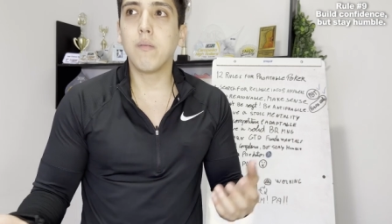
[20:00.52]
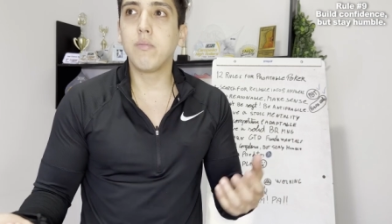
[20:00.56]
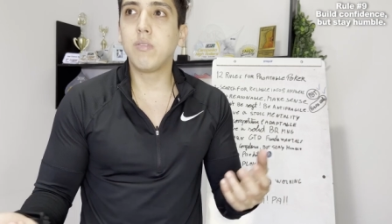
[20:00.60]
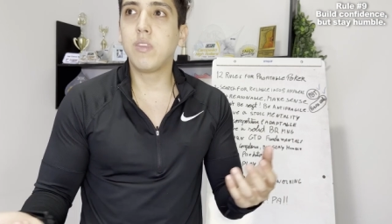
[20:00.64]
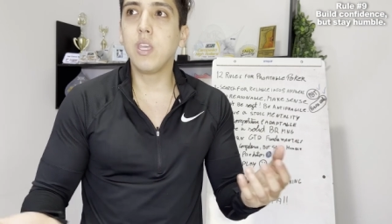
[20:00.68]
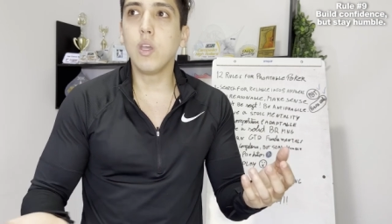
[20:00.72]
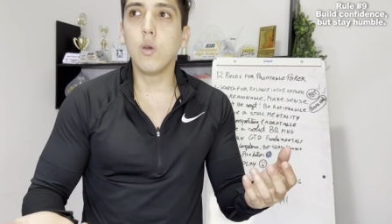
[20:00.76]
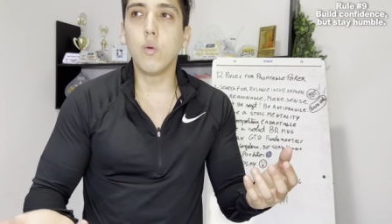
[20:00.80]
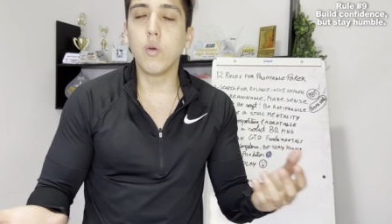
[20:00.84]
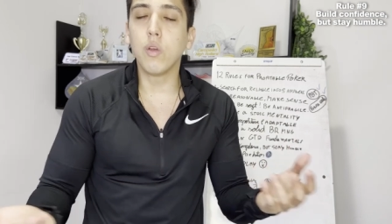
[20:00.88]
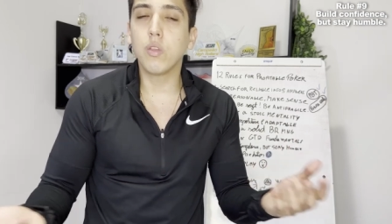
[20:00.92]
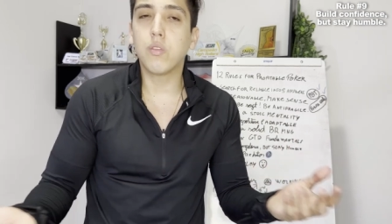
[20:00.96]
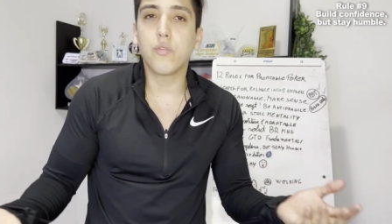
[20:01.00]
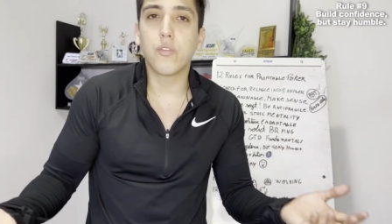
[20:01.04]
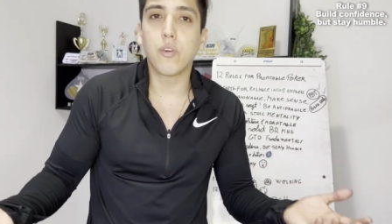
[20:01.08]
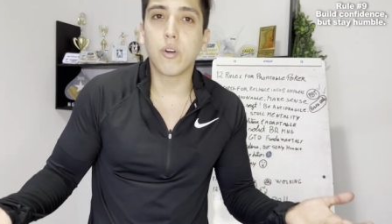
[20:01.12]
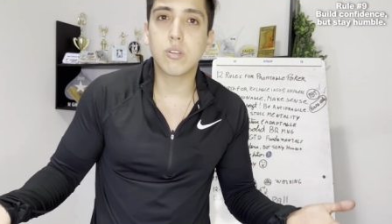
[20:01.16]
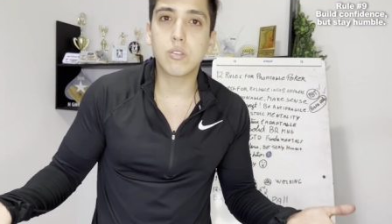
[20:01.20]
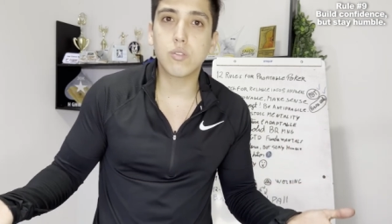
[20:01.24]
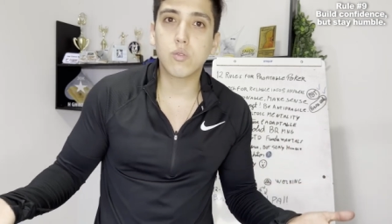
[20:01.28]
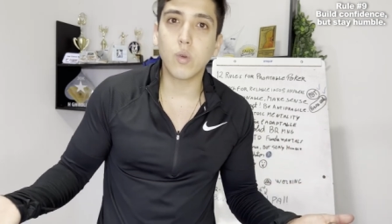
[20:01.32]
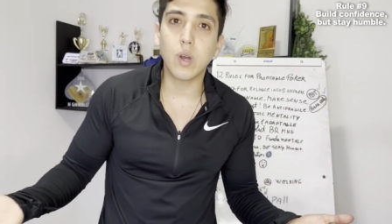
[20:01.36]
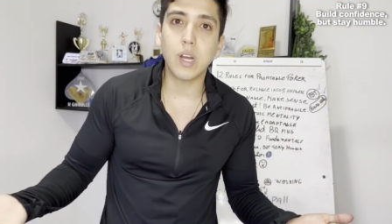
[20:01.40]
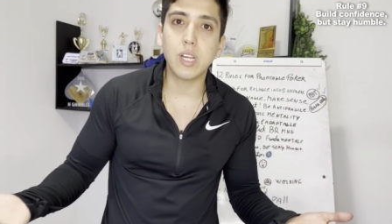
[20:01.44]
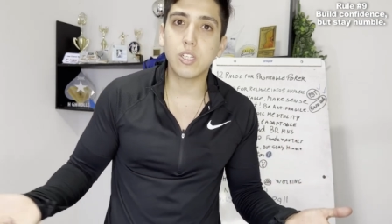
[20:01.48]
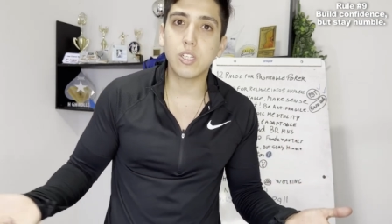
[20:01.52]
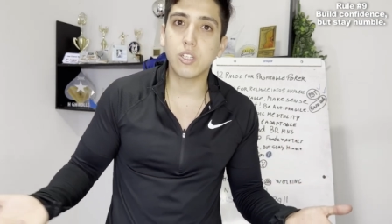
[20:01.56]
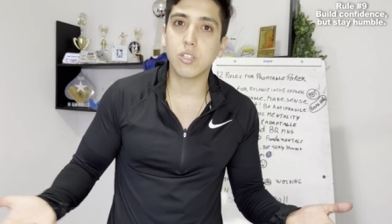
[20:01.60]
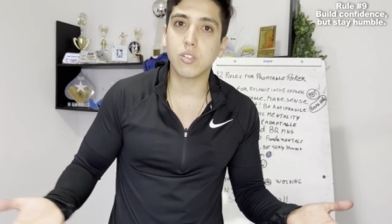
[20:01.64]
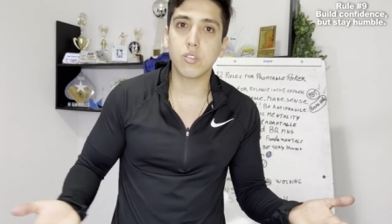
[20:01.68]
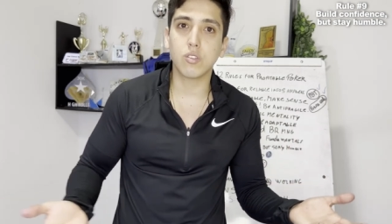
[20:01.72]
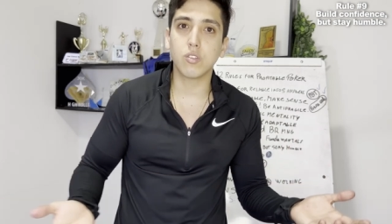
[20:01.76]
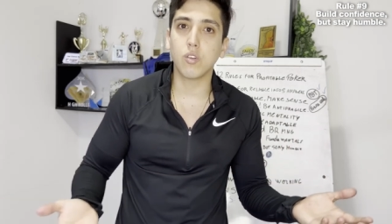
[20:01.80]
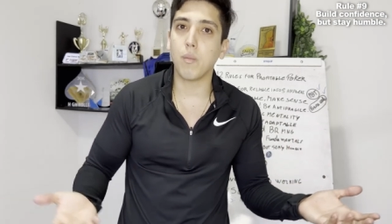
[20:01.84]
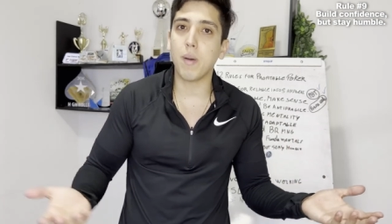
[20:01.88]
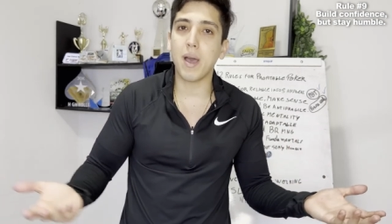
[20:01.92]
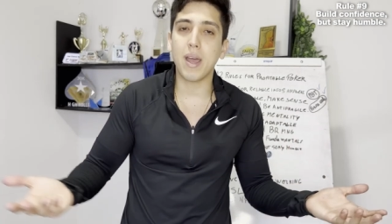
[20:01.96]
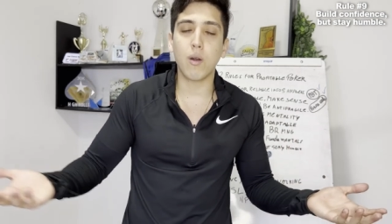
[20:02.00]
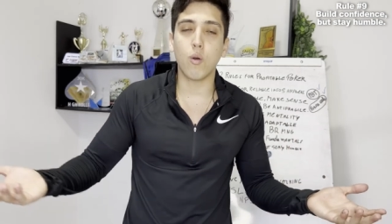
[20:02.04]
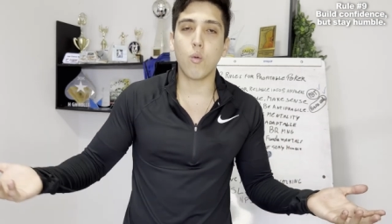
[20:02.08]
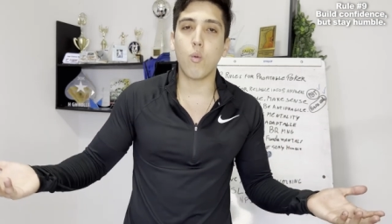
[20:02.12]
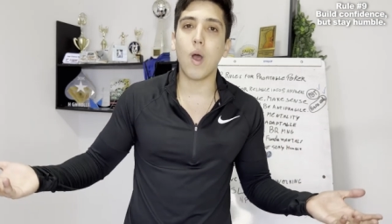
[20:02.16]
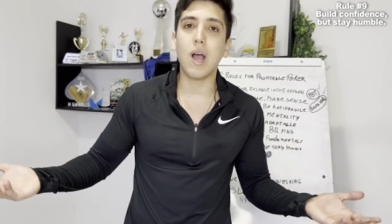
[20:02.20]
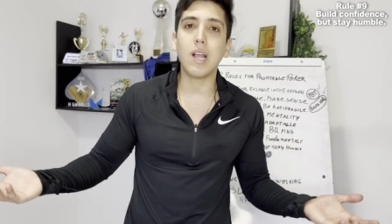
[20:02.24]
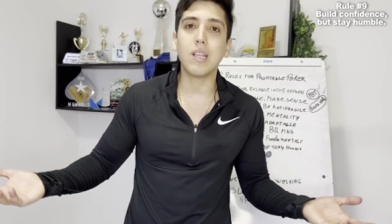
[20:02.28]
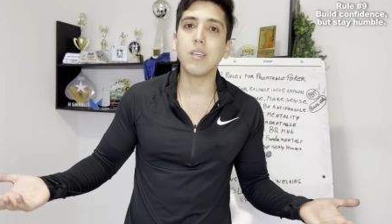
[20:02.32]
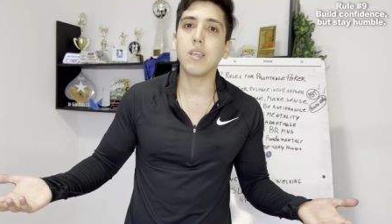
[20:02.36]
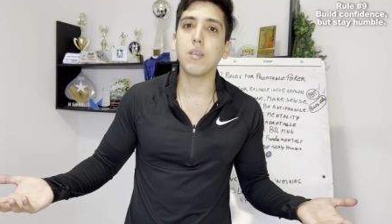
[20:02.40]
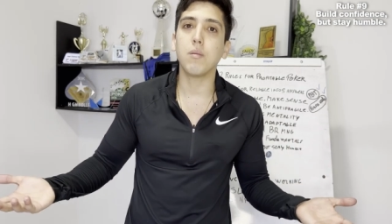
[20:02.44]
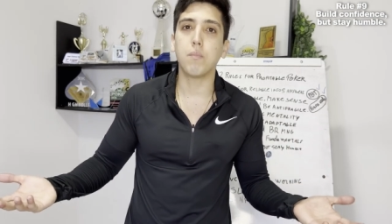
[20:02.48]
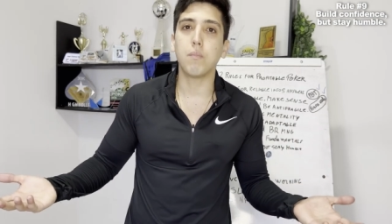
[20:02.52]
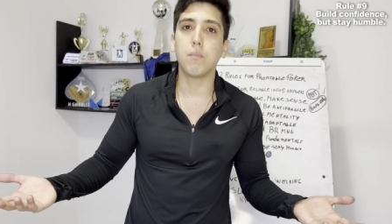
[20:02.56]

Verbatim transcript: deal with frustrations no matter what in